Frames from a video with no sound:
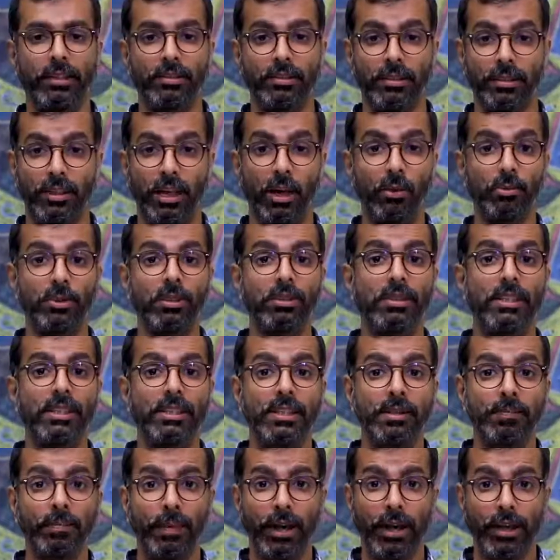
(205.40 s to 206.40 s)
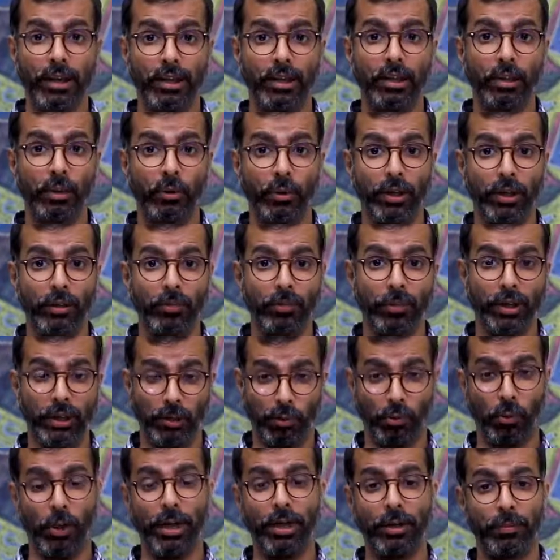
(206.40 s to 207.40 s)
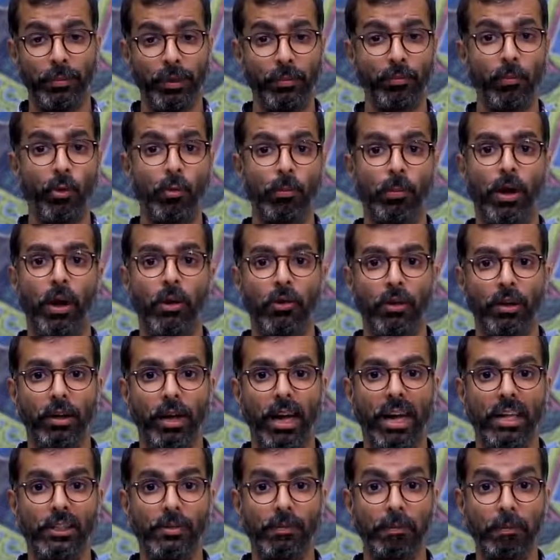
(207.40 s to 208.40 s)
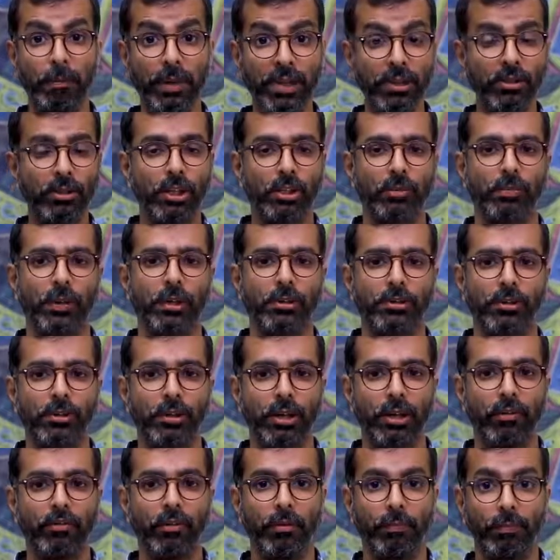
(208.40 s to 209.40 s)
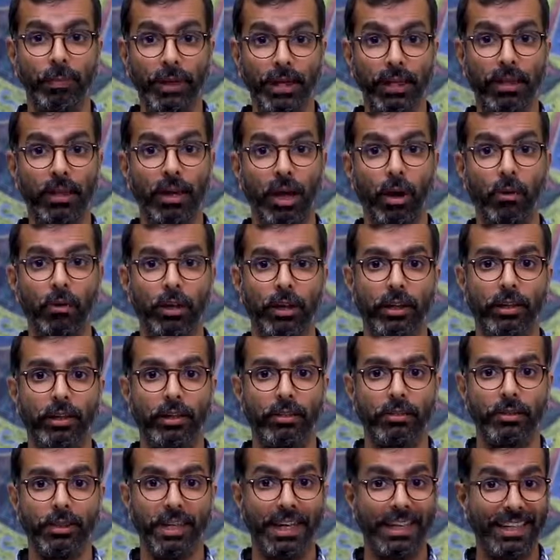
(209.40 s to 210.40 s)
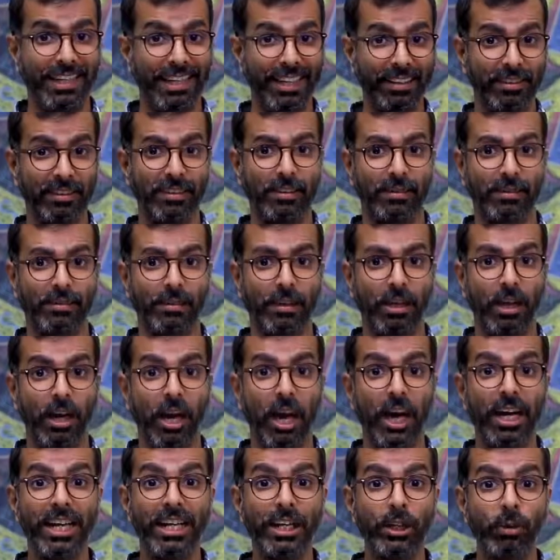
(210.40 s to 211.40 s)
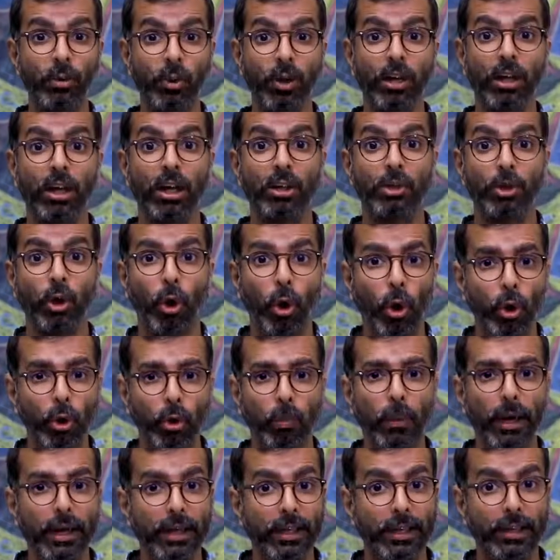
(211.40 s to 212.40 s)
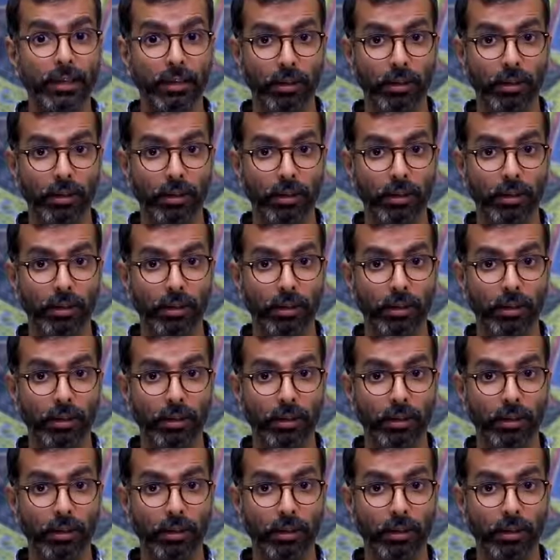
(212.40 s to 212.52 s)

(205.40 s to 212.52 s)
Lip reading: It's a 1000cc parallel twin, makes quite a bit more power, has big suspension travel, big ground clearance, and get this, a dual clutch automatic